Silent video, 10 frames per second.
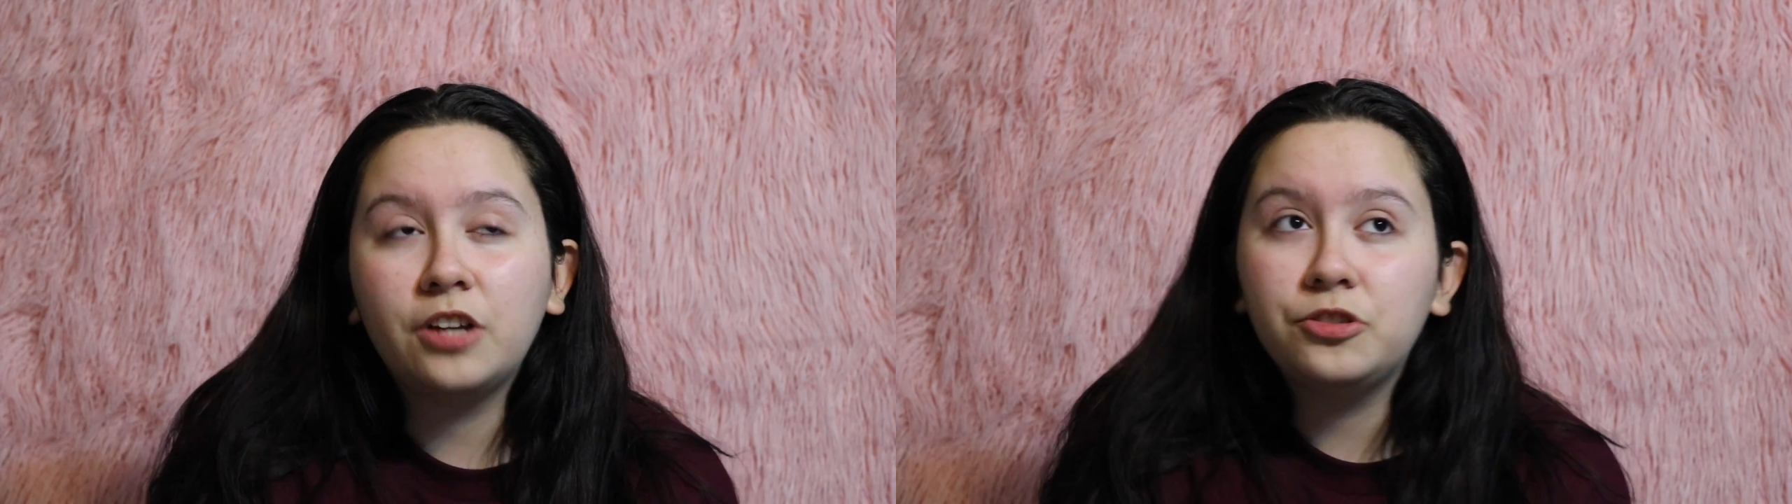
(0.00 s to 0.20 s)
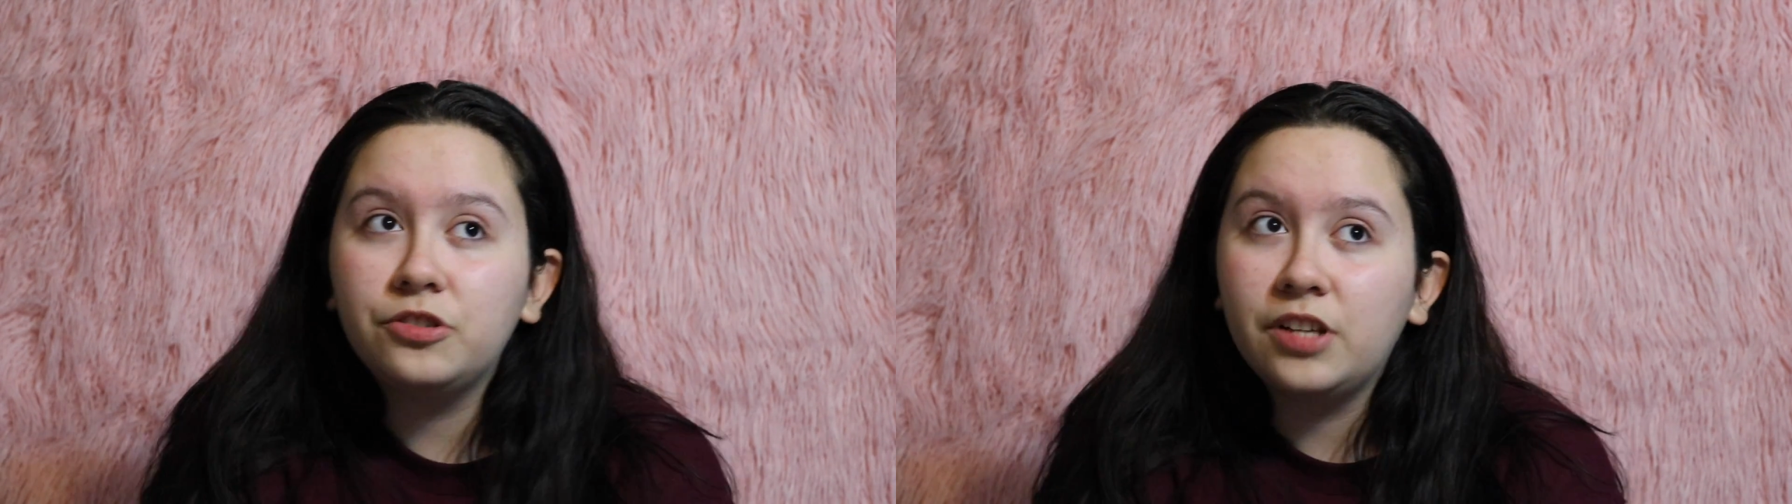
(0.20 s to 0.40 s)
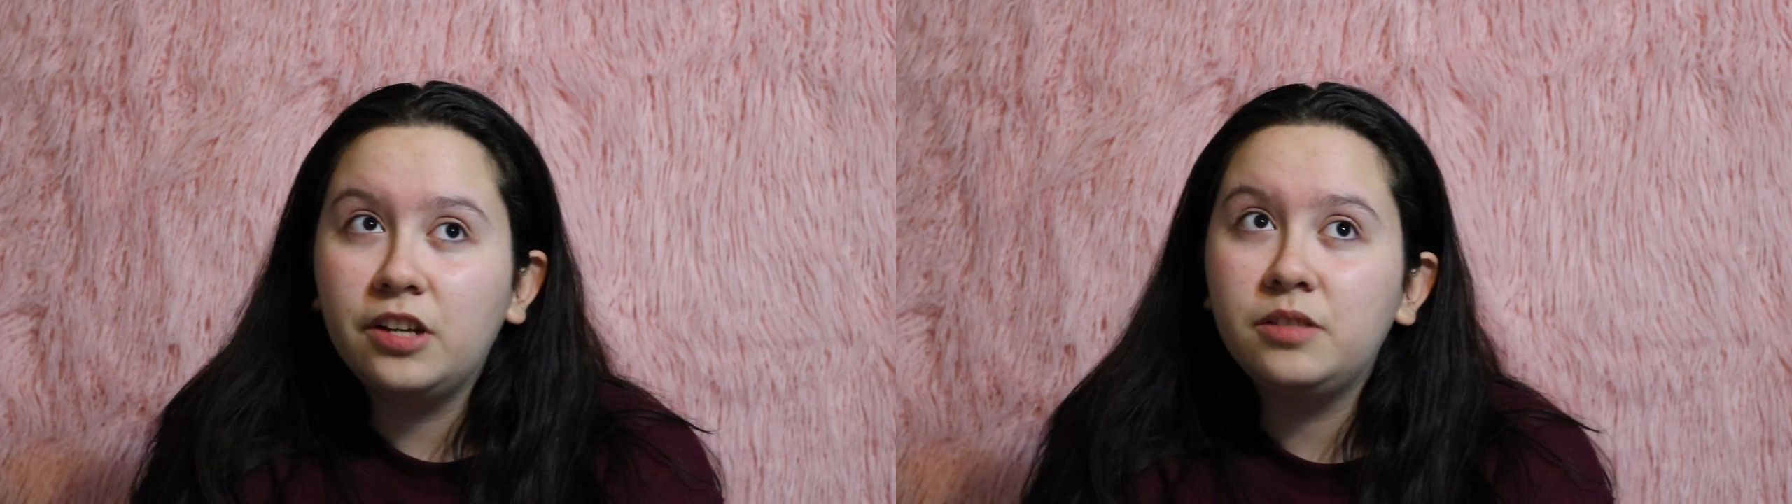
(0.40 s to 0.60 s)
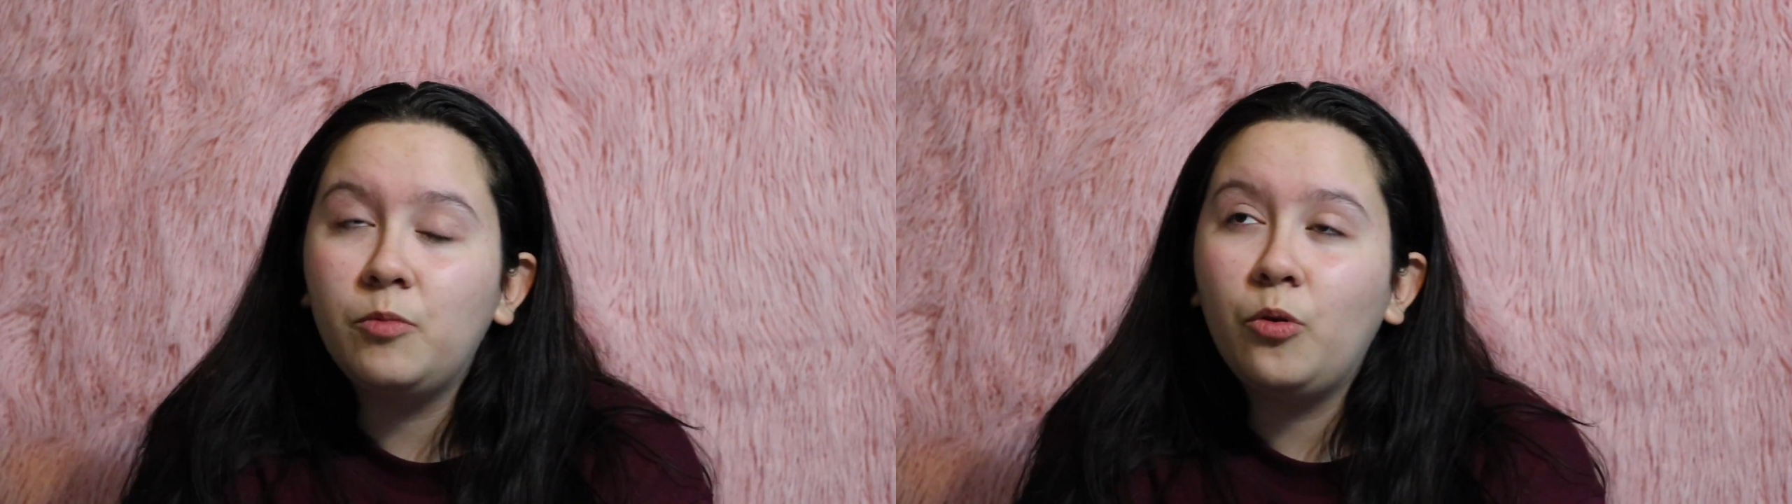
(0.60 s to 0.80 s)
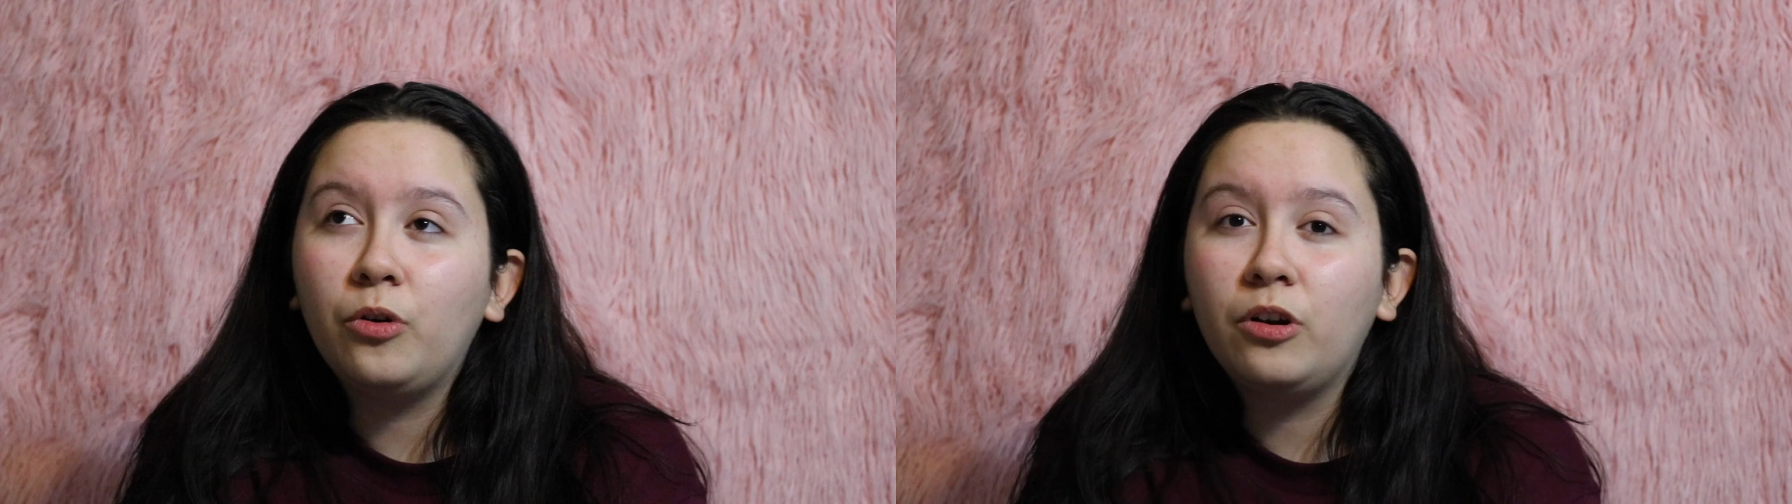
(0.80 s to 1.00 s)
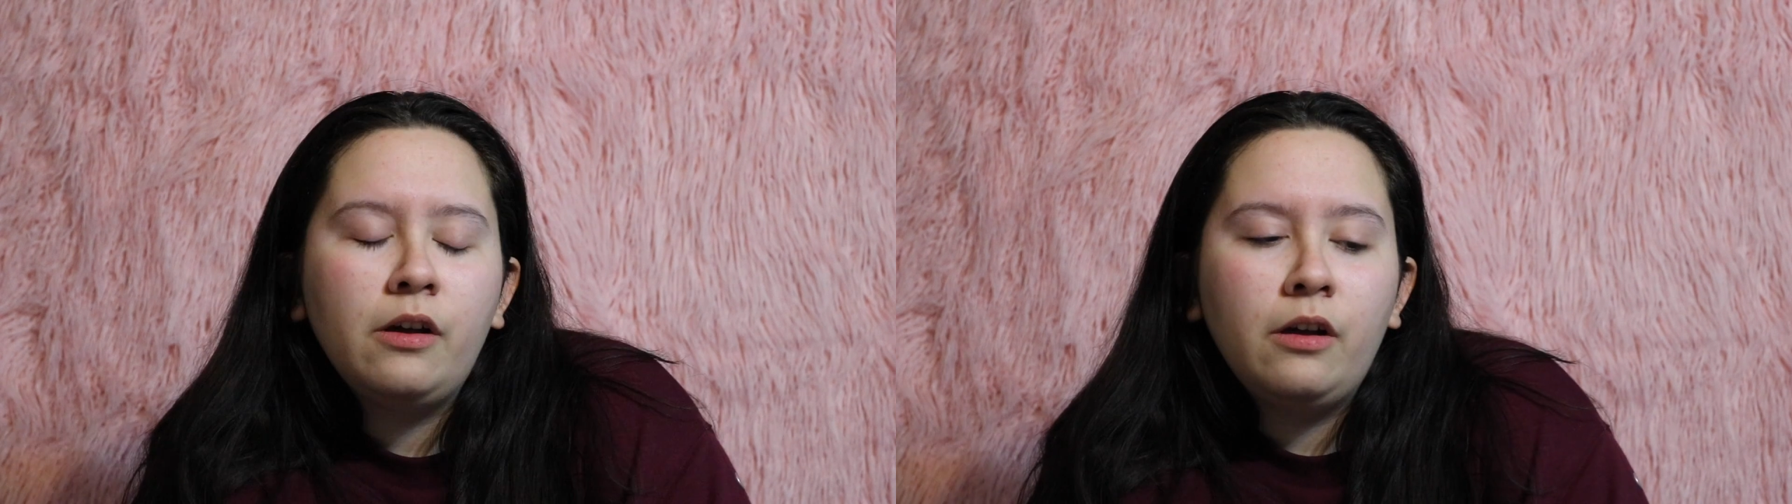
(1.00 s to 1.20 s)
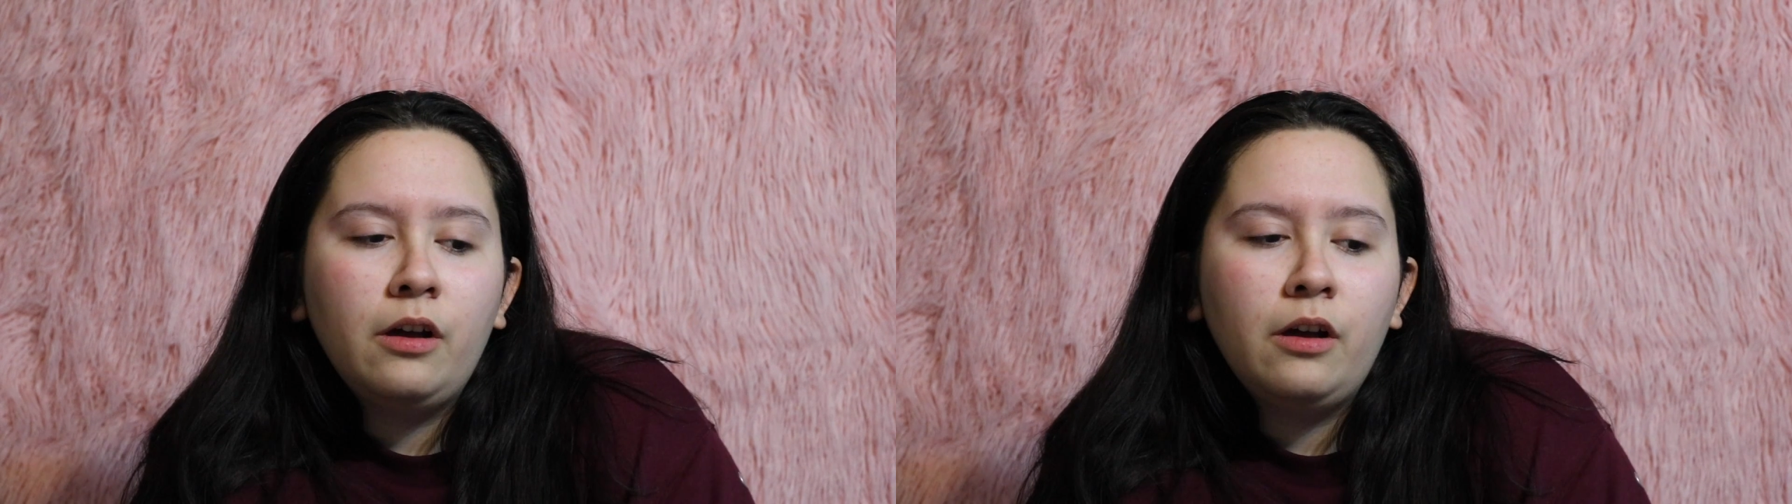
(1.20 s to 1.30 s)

exercise more.